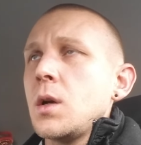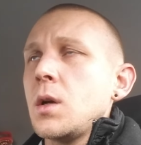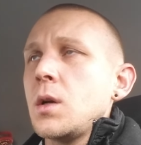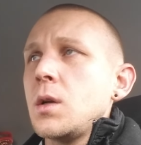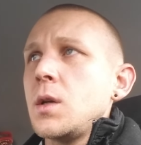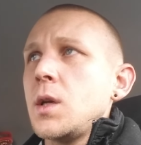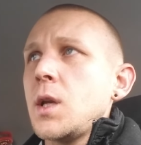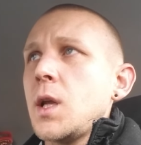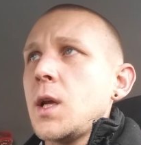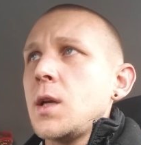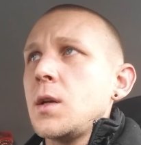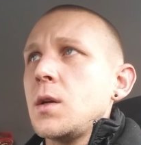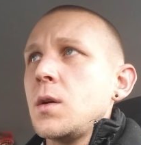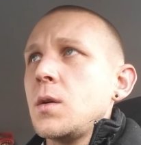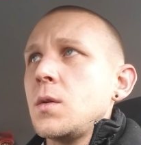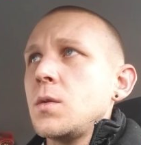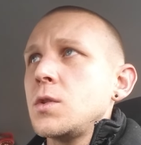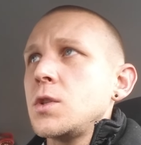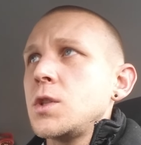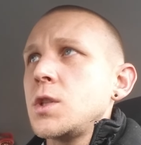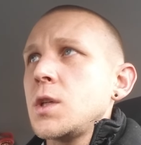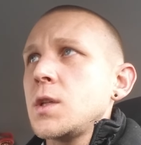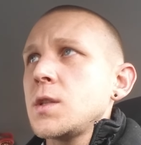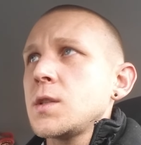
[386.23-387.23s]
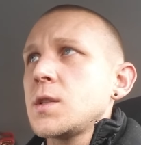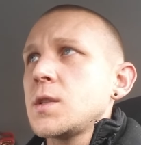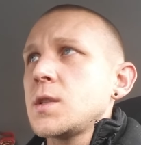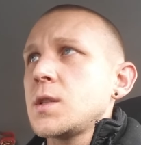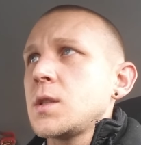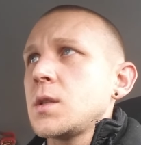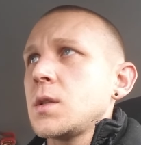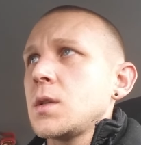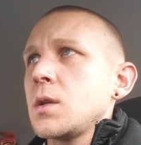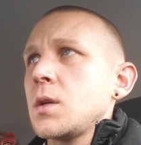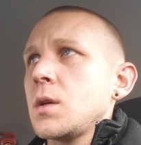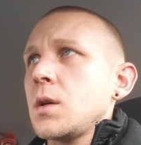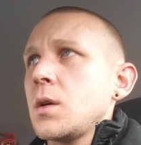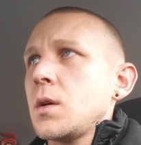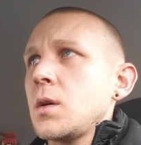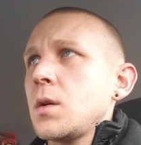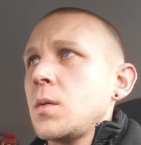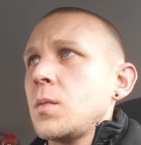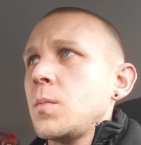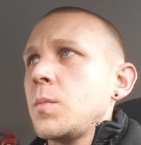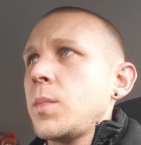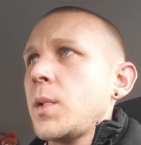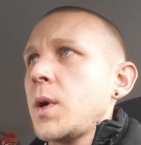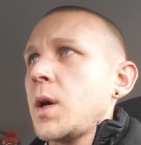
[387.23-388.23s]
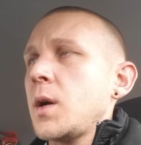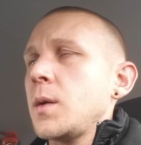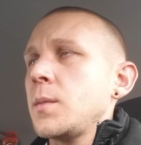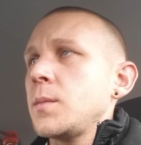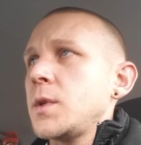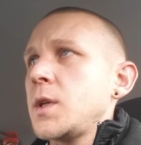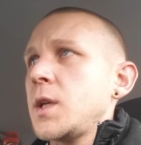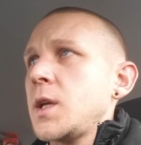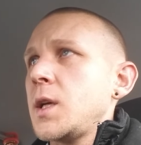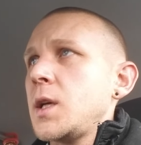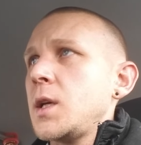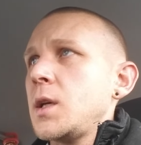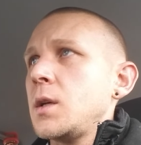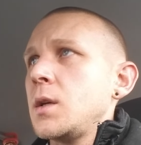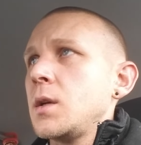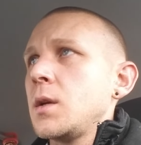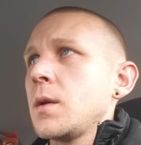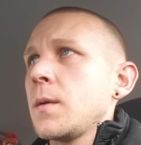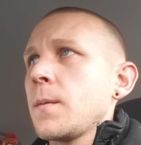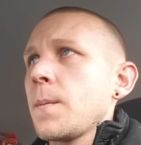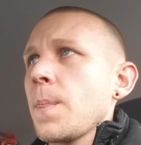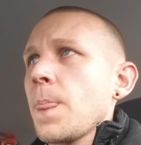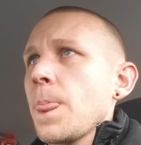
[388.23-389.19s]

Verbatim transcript: NATO just um, bombed a,